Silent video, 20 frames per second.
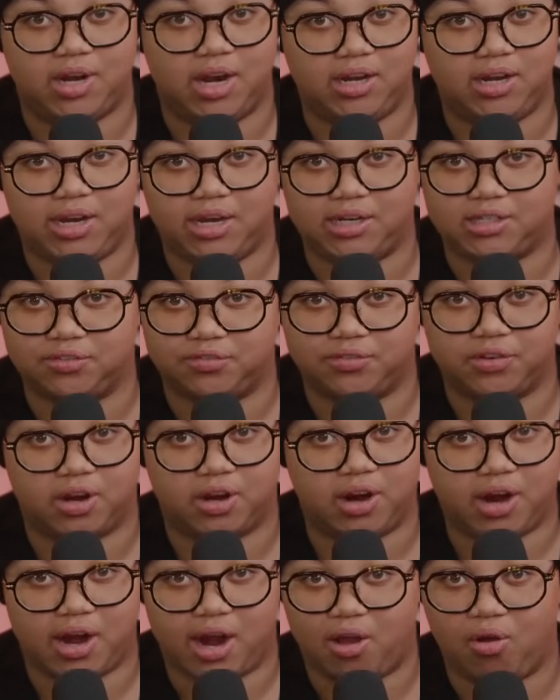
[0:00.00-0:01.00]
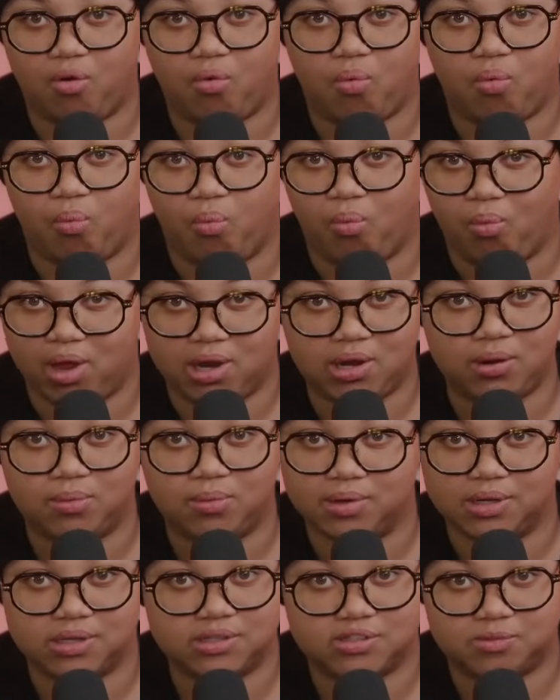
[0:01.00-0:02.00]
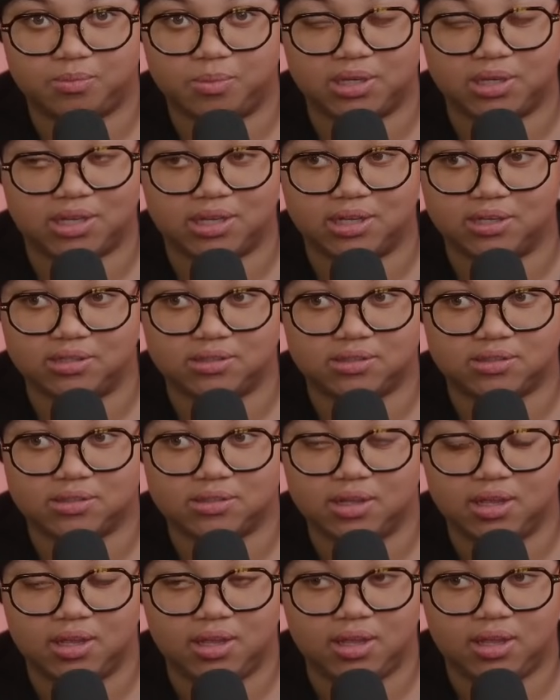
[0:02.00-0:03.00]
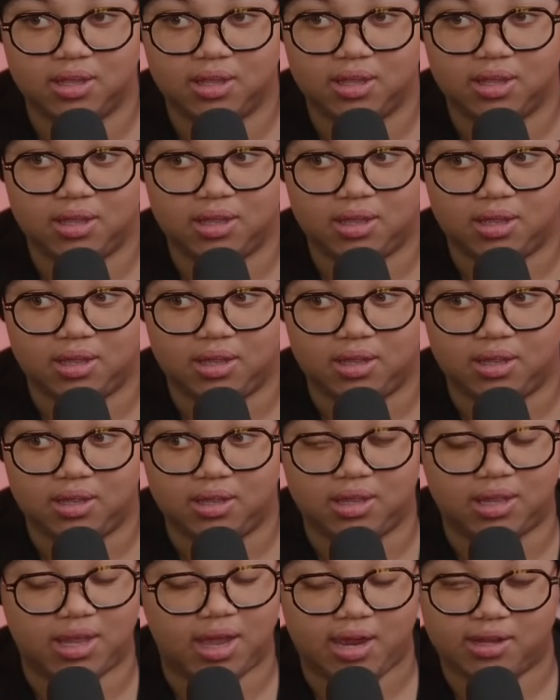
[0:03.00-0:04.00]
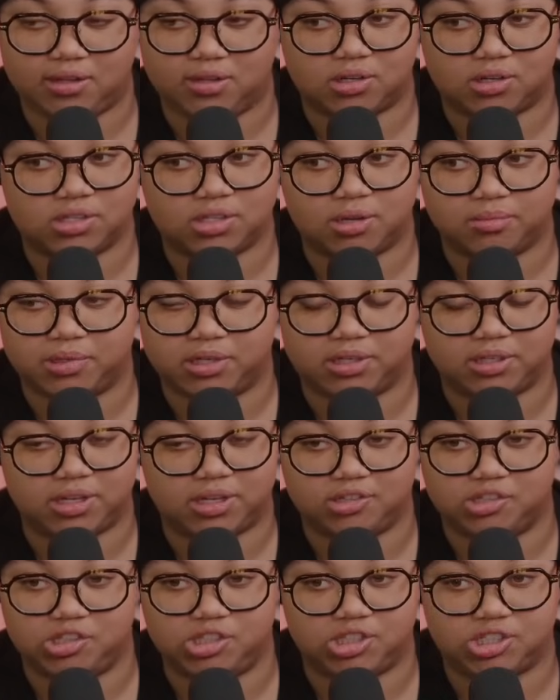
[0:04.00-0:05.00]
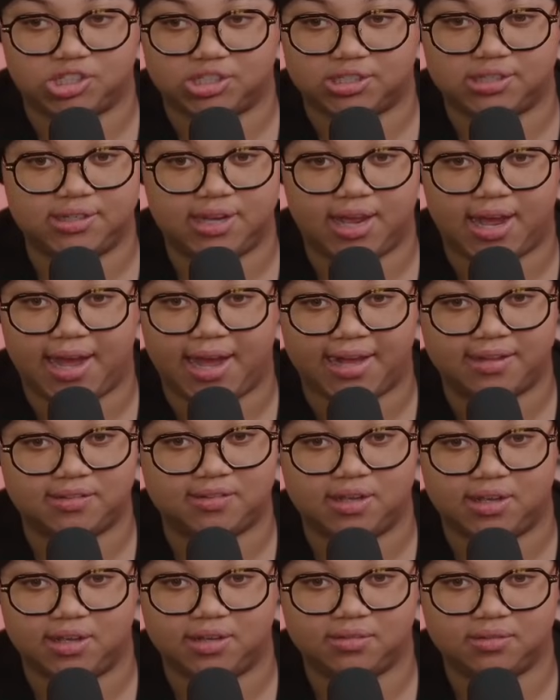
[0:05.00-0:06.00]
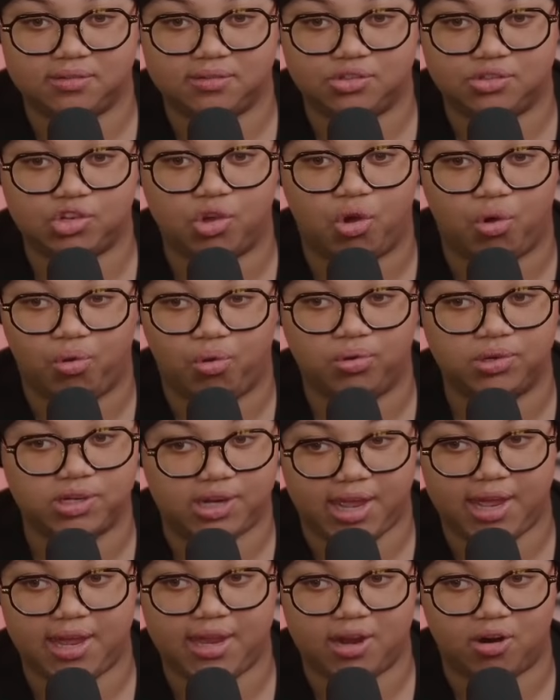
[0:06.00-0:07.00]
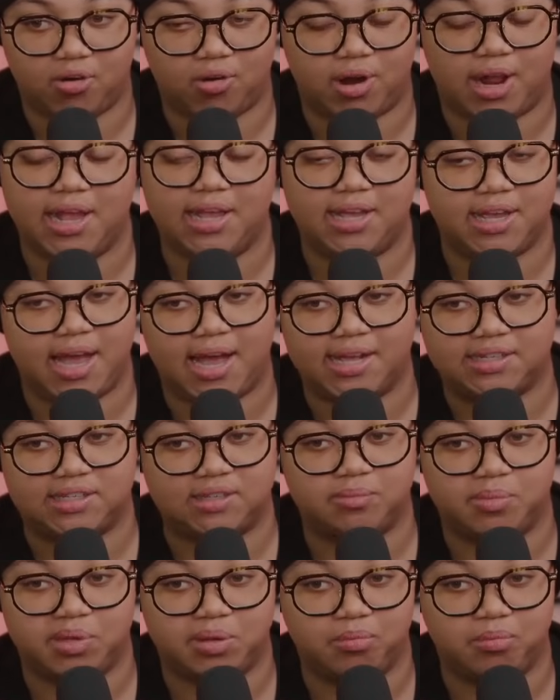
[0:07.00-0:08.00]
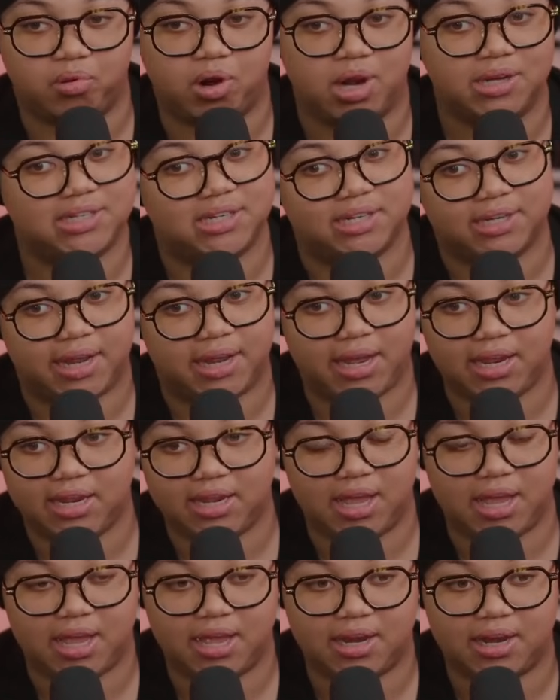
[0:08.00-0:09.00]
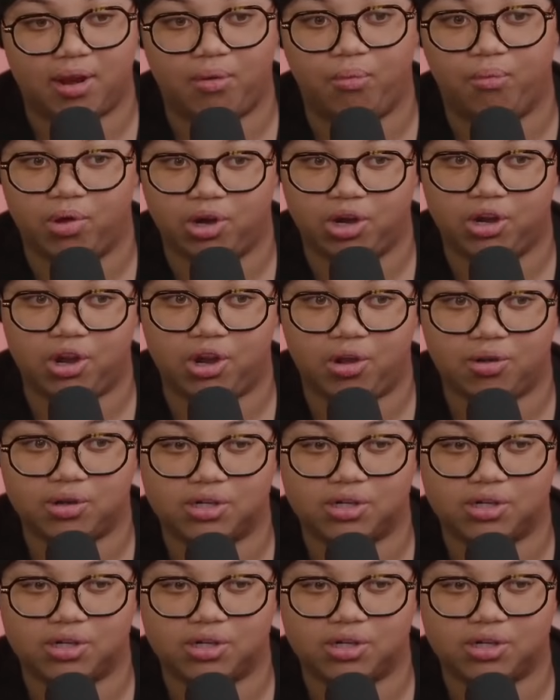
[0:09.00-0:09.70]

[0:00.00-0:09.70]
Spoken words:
I need to figure out what it was, because yeah, there's something that she just hasn't told yet, or it hasn't been brought to light yet, and I want to know.